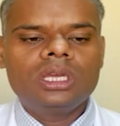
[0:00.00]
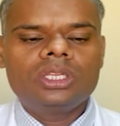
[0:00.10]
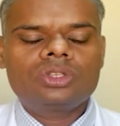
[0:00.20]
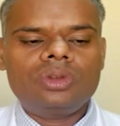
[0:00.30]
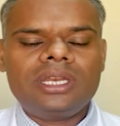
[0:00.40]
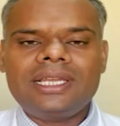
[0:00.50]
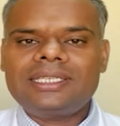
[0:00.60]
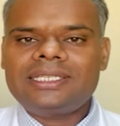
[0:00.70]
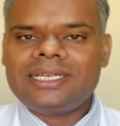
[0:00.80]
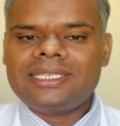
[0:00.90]
So in a
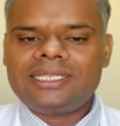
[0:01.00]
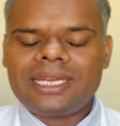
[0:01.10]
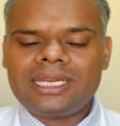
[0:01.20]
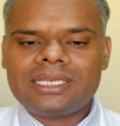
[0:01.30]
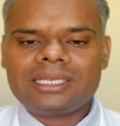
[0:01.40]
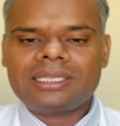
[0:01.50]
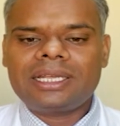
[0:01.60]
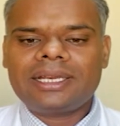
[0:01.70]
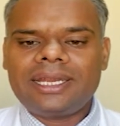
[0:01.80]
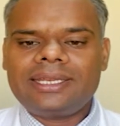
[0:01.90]
steady state, the
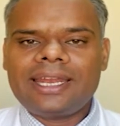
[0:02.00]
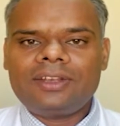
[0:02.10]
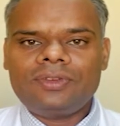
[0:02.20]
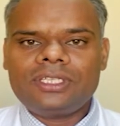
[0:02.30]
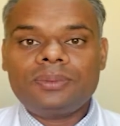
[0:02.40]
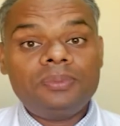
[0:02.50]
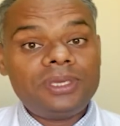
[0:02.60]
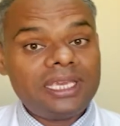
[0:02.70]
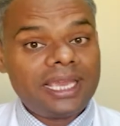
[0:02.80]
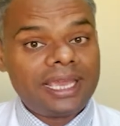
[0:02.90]
rate at which
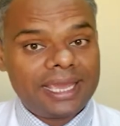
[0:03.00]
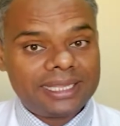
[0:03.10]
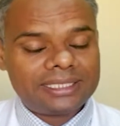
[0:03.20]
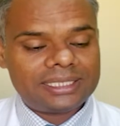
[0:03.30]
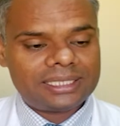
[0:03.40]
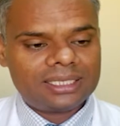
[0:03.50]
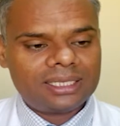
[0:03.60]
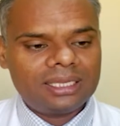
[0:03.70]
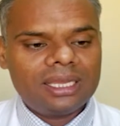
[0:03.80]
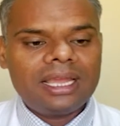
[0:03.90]
PAH
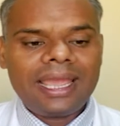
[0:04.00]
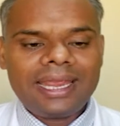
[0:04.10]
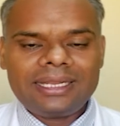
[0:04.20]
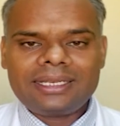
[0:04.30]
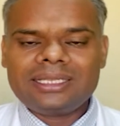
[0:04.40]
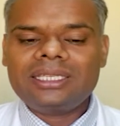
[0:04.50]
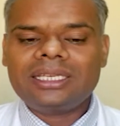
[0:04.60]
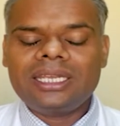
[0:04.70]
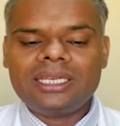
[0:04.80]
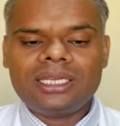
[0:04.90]
enters the
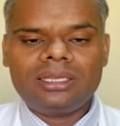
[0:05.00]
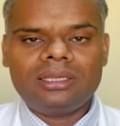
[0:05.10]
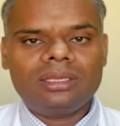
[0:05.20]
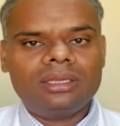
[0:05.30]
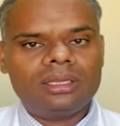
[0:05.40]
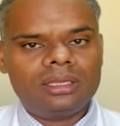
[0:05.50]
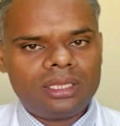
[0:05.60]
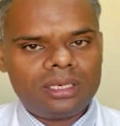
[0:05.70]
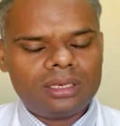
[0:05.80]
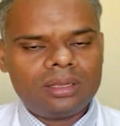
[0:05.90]
kidney
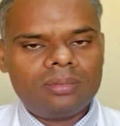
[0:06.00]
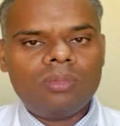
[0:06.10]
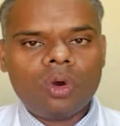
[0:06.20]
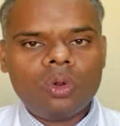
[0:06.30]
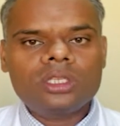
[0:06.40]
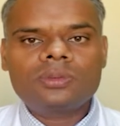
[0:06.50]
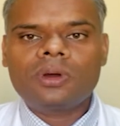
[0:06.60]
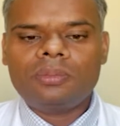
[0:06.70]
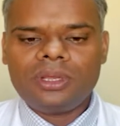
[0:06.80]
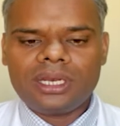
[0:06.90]
in moles
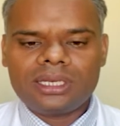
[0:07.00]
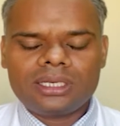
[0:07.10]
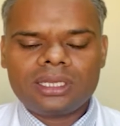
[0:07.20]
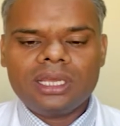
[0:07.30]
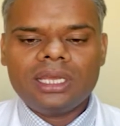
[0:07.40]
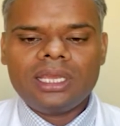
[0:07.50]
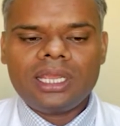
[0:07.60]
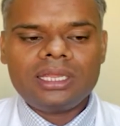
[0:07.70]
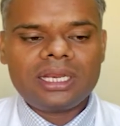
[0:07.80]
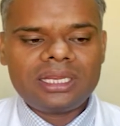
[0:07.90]
per minute
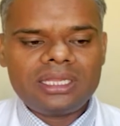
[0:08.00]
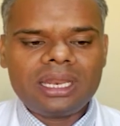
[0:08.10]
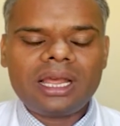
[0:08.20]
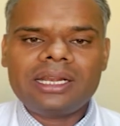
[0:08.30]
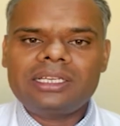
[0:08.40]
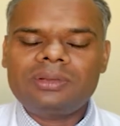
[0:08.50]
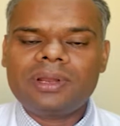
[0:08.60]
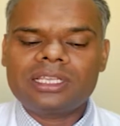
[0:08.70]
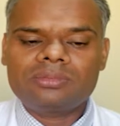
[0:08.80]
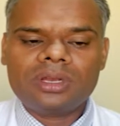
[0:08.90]
in the renal artery
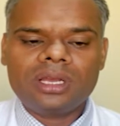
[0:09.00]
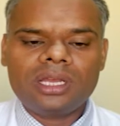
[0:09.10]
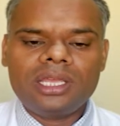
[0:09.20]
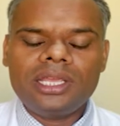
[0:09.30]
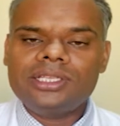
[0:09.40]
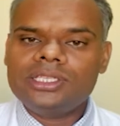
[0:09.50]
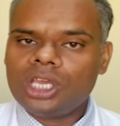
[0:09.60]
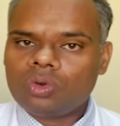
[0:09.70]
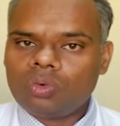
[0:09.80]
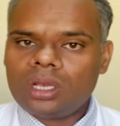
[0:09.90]
plasma is
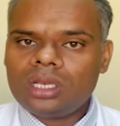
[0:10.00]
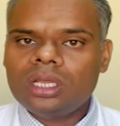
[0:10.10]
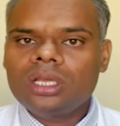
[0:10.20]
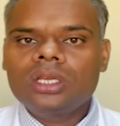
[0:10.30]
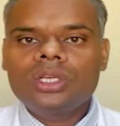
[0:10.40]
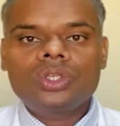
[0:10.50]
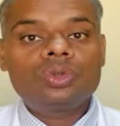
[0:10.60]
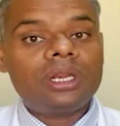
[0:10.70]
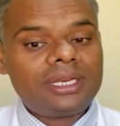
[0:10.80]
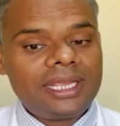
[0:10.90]
equal to
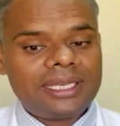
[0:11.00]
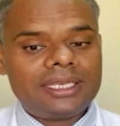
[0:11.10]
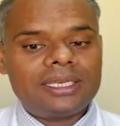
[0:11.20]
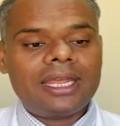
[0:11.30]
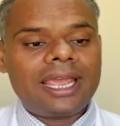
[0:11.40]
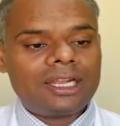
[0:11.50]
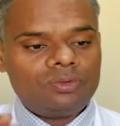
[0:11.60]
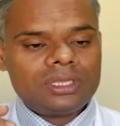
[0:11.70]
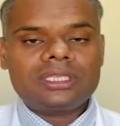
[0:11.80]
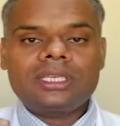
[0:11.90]
the rate at
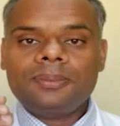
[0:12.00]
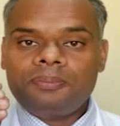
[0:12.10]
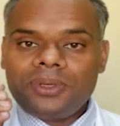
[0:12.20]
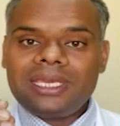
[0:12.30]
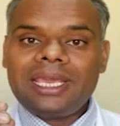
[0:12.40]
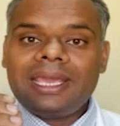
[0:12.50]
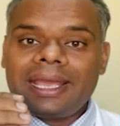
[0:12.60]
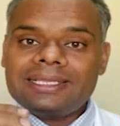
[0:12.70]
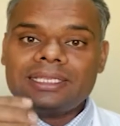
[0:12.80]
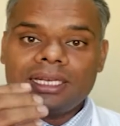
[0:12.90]
which
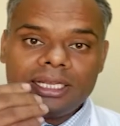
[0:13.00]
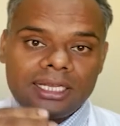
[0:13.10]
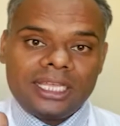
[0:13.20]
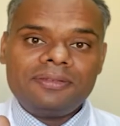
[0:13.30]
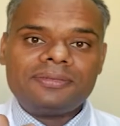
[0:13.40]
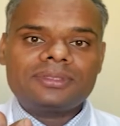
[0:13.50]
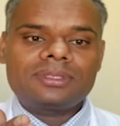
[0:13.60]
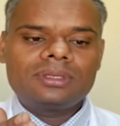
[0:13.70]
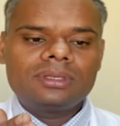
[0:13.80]
PAH leaves